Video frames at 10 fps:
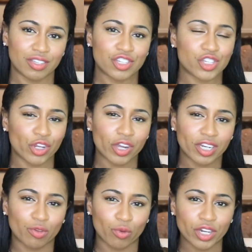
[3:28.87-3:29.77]
So you're
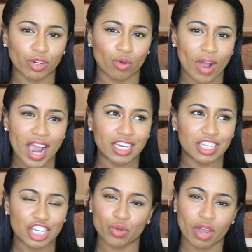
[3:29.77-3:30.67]
gonna wonder, why did you